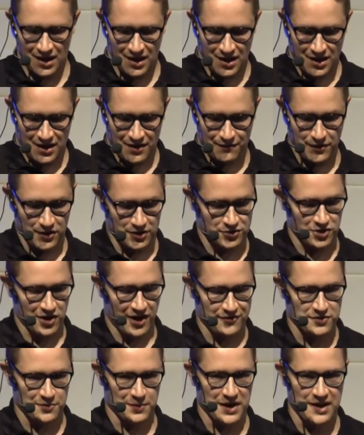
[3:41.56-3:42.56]
We also have
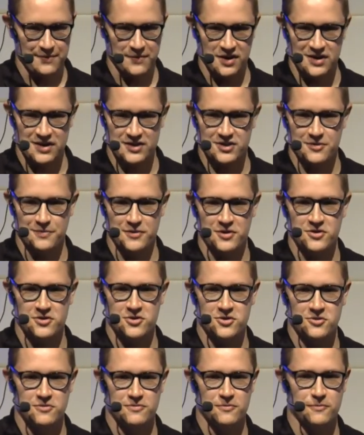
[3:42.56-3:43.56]
some gaming
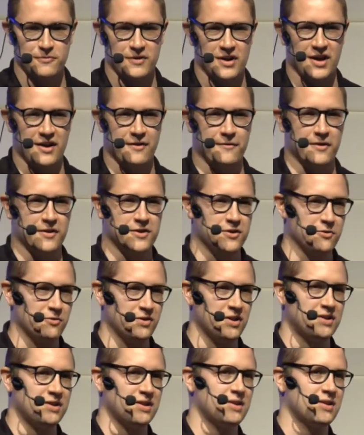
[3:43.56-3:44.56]
customers. We have
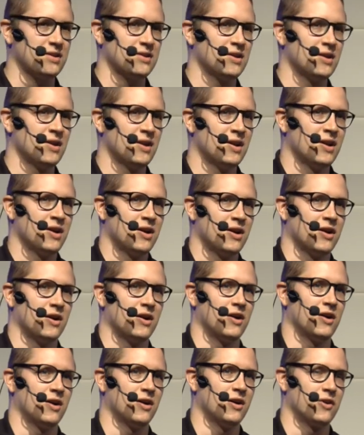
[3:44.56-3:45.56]
Unity,
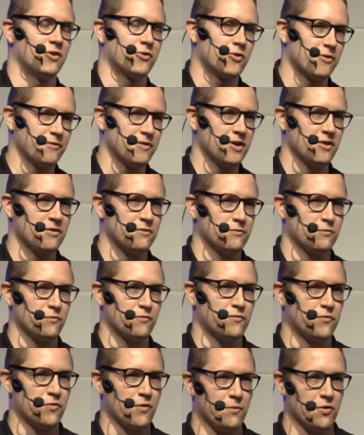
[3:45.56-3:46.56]
Rovio,
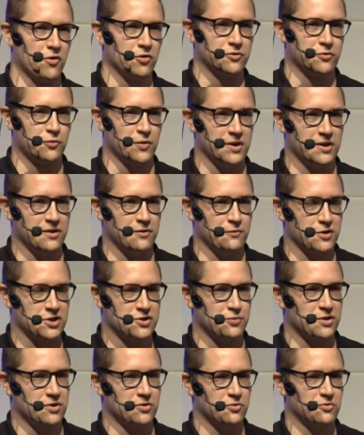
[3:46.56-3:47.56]
for both which
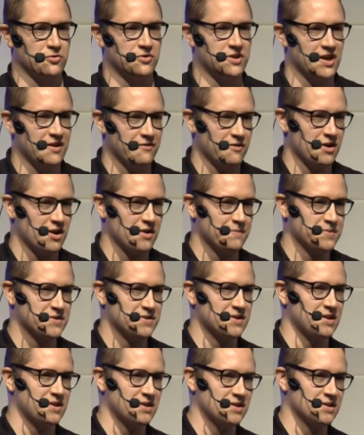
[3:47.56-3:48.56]
we do DevOps
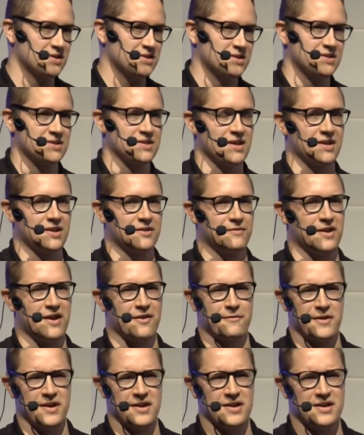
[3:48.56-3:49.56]
things, and we have
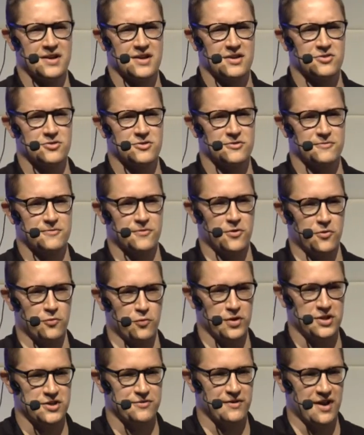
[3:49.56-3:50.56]
Eficode, for
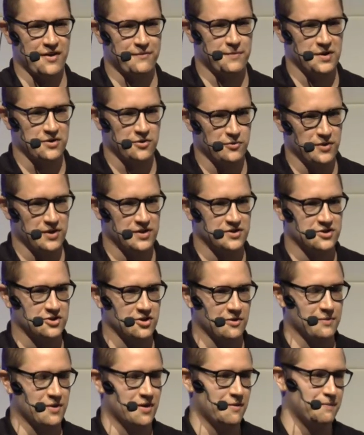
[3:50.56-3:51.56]
which we have been doing
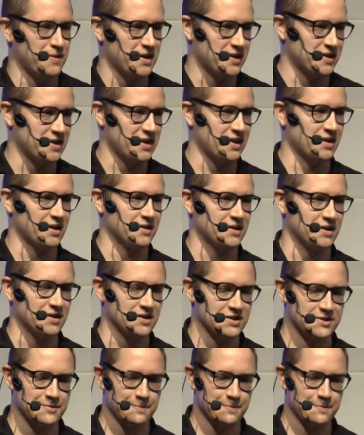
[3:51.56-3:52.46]
some big data things.